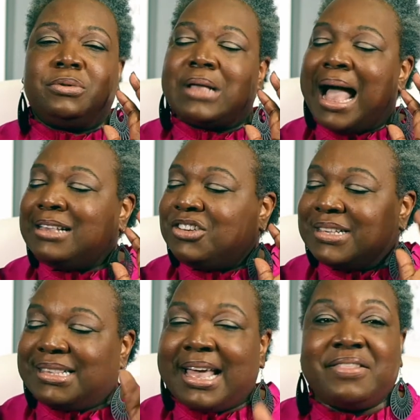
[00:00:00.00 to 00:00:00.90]
I
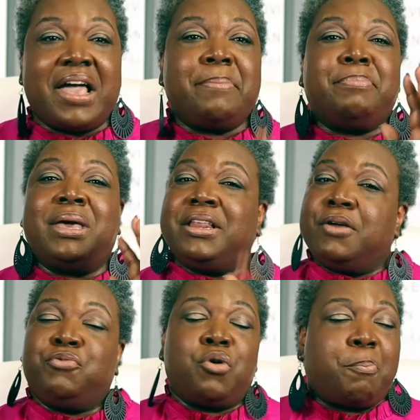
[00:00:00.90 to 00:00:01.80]
just said that, many
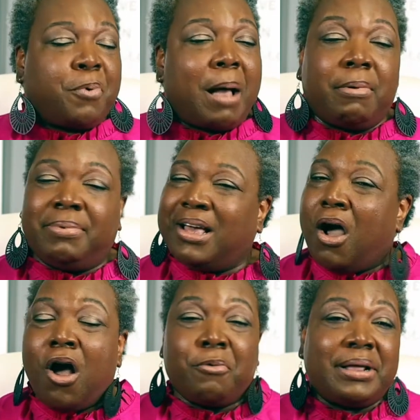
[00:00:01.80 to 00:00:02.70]
of you are probably
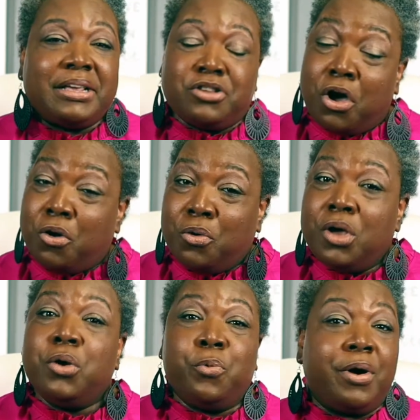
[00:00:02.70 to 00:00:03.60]
already know
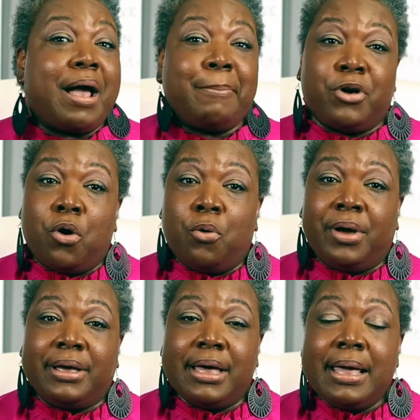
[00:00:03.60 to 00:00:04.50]
where I'm going.